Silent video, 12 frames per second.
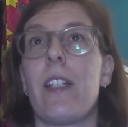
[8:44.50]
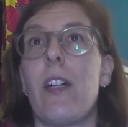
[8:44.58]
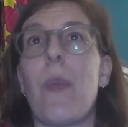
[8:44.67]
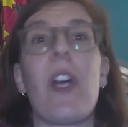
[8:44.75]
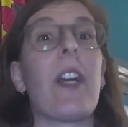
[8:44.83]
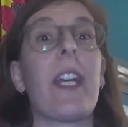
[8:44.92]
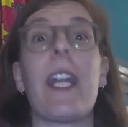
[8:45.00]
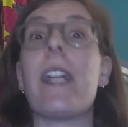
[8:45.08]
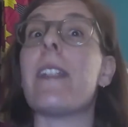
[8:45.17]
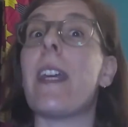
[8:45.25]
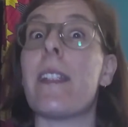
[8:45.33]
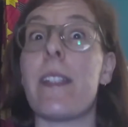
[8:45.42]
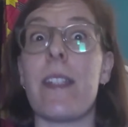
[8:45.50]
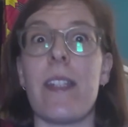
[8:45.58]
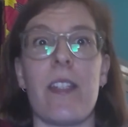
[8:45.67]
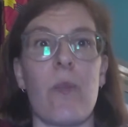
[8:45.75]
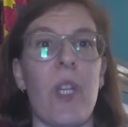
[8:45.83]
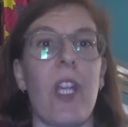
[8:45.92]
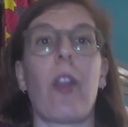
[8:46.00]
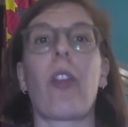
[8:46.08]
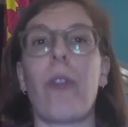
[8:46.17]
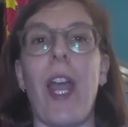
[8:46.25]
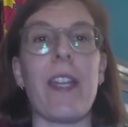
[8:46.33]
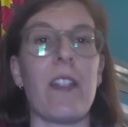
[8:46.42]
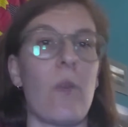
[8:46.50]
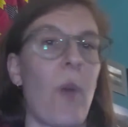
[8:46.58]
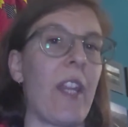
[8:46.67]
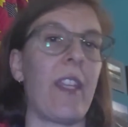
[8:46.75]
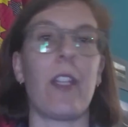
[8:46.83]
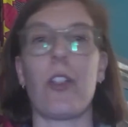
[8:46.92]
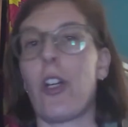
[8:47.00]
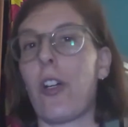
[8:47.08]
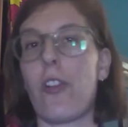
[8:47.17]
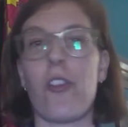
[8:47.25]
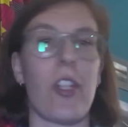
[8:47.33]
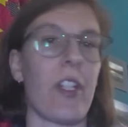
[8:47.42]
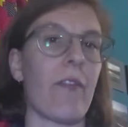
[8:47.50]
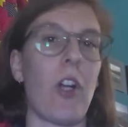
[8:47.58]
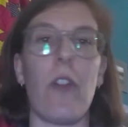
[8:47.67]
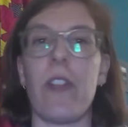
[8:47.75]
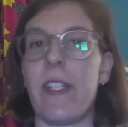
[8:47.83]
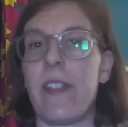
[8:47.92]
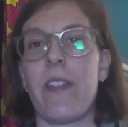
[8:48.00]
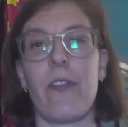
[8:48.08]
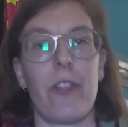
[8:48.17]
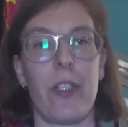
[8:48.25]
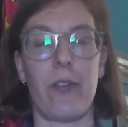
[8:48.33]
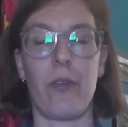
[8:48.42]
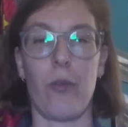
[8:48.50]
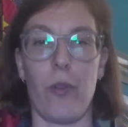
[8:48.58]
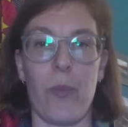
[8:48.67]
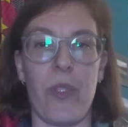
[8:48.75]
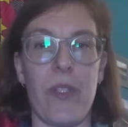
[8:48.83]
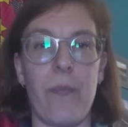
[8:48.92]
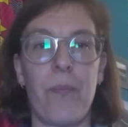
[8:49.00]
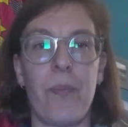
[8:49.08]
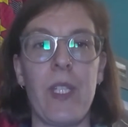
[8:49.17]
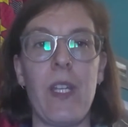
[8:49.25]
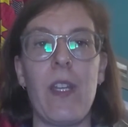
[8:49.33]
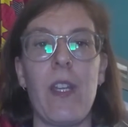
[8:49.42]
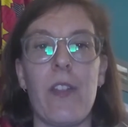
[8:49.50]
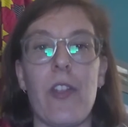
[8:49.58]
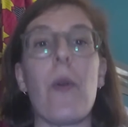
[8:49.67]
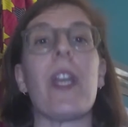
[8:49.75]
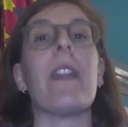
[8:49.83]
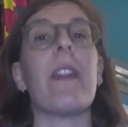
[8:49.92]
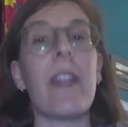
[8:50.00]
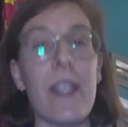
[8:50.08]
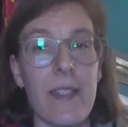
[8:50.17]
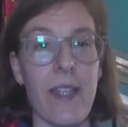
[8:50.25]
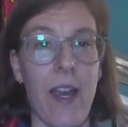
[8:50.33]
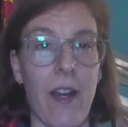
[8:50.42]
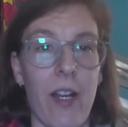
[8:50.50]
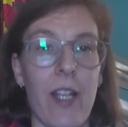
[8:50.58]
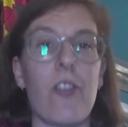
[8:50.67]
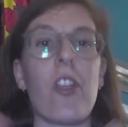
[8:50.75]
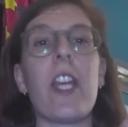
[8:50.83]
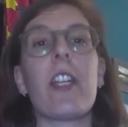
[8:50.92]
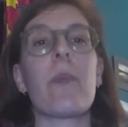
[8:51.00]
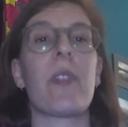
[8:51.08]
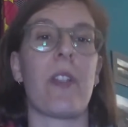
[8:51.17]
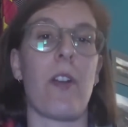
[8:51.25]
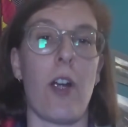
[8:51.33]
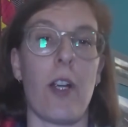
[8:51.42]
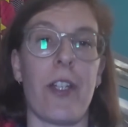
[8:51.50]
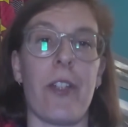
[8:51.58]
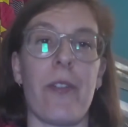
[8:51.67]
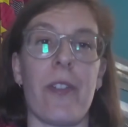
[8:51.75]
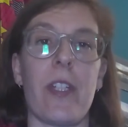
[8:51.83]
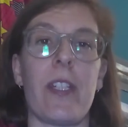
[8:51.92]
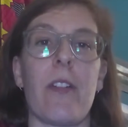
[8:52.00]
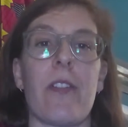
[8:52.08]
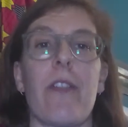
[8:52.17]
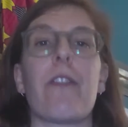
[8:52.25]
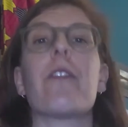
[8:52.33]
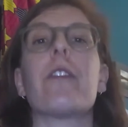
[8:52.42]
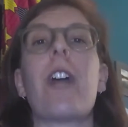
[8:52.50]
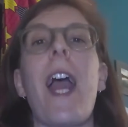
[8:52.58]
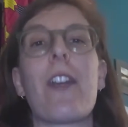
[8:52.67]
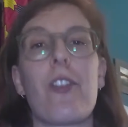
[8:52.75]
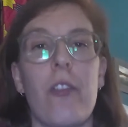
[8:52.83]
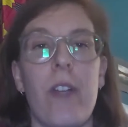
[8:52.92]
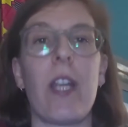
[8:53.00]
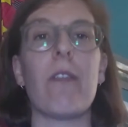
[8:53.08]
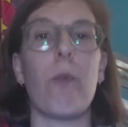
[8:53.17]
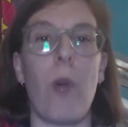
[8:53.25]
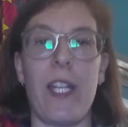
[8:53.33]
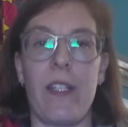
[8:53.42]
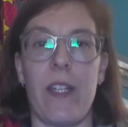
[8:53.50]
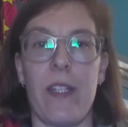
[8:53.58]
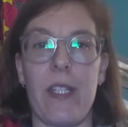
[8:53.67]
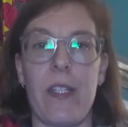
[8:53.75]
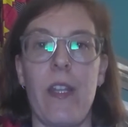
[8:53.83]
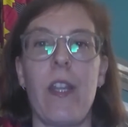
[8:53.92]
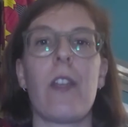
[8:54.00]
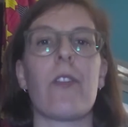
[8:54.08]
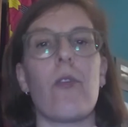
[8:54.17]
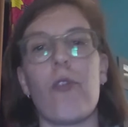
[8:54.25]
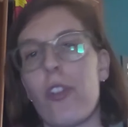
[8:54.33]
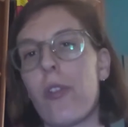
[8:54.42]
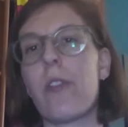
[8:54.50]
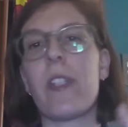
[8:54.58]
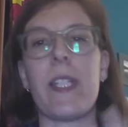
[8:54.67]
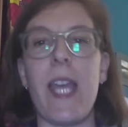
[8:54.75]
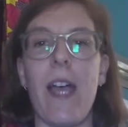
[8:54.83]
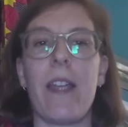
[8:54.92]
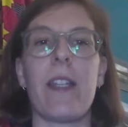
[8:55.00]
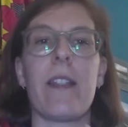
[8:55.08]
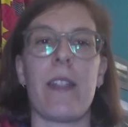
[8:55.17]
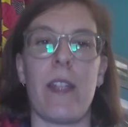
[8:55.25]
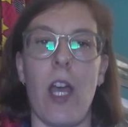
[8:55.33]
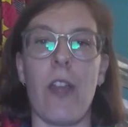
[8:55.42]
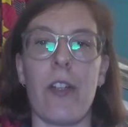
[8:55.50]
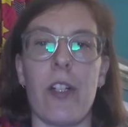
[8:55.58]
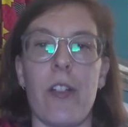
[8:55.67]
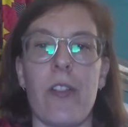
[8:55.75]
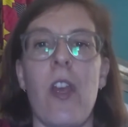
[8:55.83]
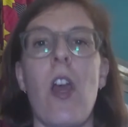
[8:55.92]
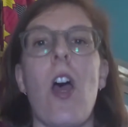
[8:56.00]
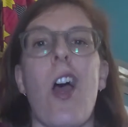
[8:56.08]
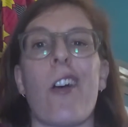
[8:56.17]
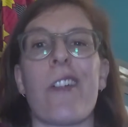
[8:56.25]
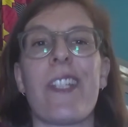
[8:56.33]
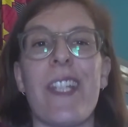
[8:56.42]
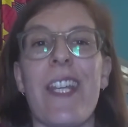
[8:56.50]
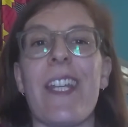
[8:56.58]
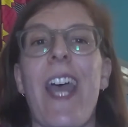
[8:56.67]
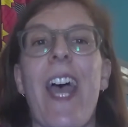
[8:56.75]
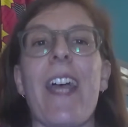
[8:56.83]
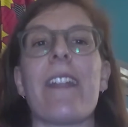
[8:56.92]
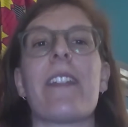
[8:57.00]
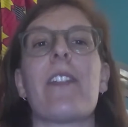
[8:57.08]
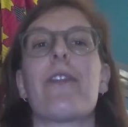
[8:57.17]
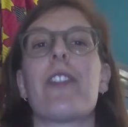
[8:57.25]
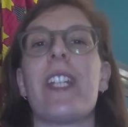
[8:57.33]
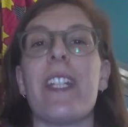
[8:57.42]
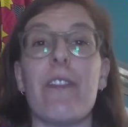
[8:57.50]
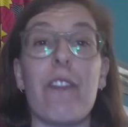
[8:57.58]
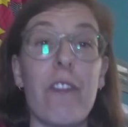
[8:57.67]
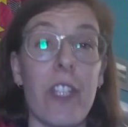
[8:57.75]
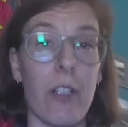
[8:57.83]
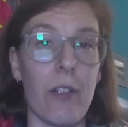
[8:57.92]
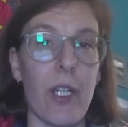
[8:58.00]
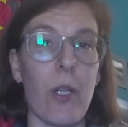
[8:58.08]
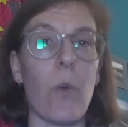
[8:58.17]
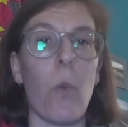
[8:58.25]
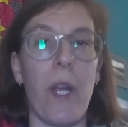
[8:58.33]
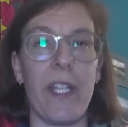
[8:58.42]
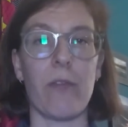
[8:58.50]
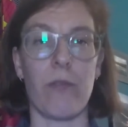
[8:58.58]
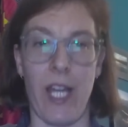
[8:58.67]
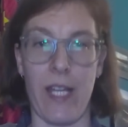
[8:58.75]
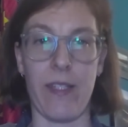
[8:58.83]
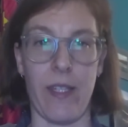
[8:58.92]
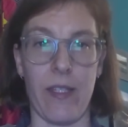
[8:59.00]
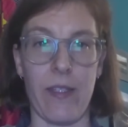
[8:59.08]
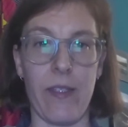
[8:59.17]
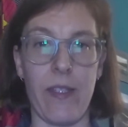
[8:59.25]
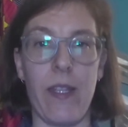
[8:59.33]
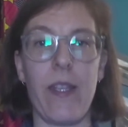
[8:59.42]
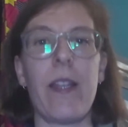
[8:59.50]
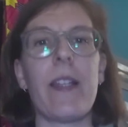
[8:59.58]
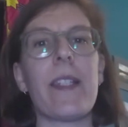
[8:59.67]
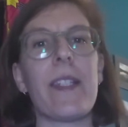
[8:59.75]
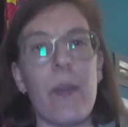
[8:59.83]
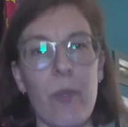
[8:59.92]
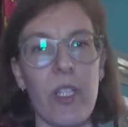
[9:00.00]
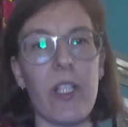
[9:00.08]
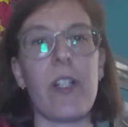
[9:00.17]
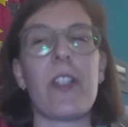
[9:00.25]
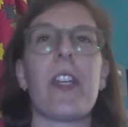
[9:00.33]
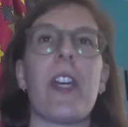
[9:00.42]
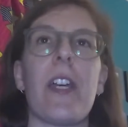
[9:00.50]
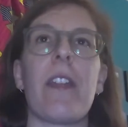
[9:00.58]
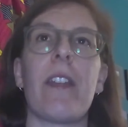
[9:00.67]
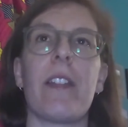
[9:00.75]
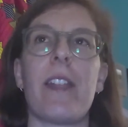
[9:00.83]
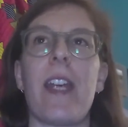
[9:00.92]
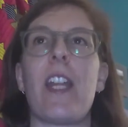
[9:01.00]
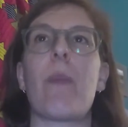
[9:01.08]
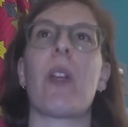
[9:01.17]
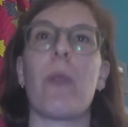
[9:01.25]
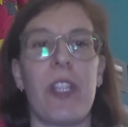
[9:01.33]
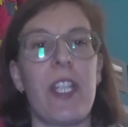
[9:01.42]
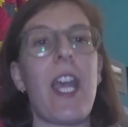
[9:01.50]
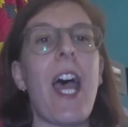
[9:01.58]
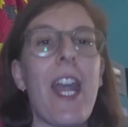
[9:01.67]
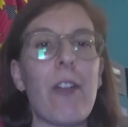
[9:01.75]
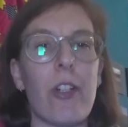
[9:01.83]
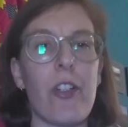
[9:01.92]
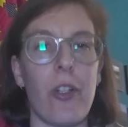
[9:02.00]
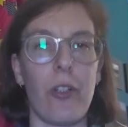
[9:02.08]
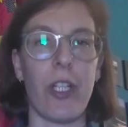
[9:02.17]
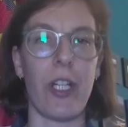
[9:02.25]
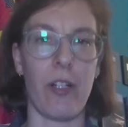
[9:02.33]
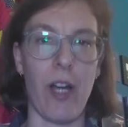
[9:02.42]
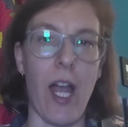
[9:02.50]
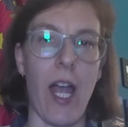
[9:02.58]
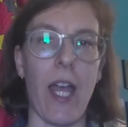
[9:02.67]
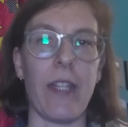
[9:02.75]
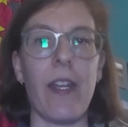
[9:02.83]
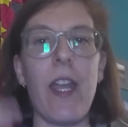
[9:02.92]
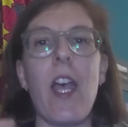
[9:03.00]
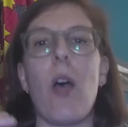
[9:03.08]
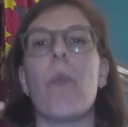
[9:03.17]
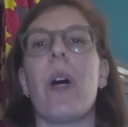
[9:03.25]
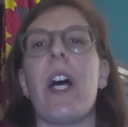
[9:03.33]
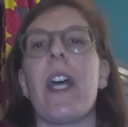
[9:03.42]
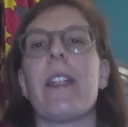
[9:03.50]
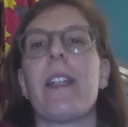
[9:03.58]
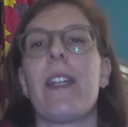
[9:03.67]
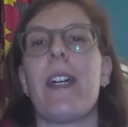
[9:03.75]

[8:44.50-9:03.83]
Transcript: American identity is being threatened by the incursion of all these different groups. So in this era, Jacobson argues that there's a fracturing of whiteness. So Jews, Italians, and others are seen as different inferior white races, similar to the dynamic with the Irish earlier on, but